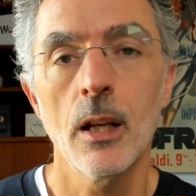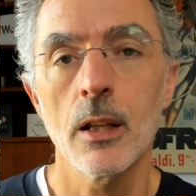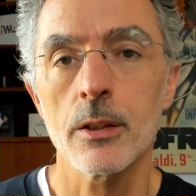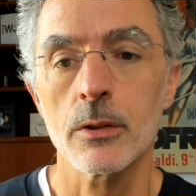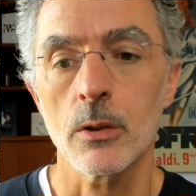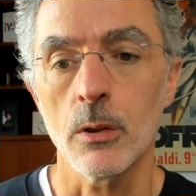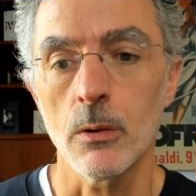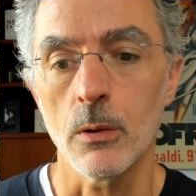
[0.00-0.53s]

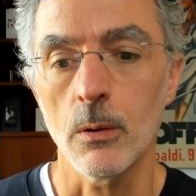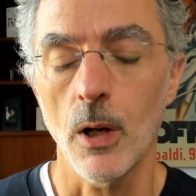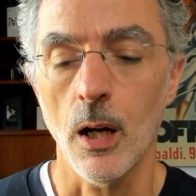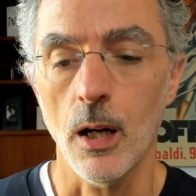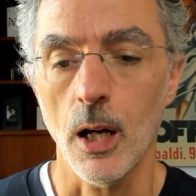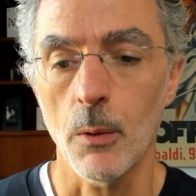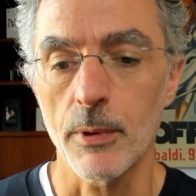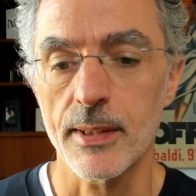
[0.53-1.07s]
So
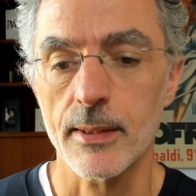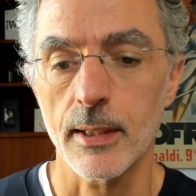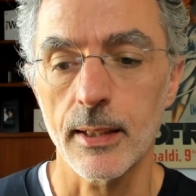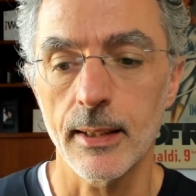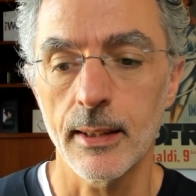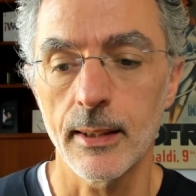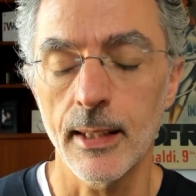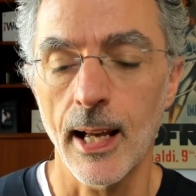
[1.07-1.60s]
uh, I would
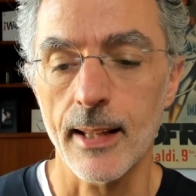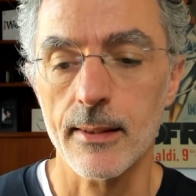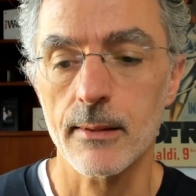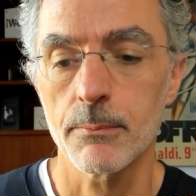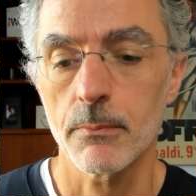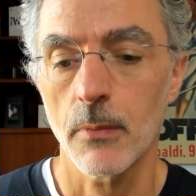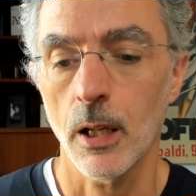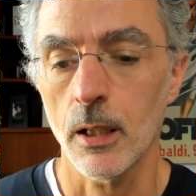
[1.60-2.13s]
say
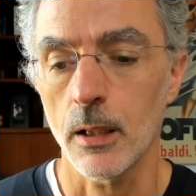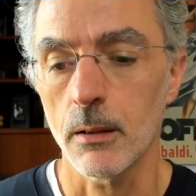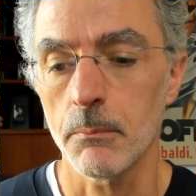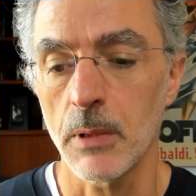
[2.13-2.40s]
that's uh,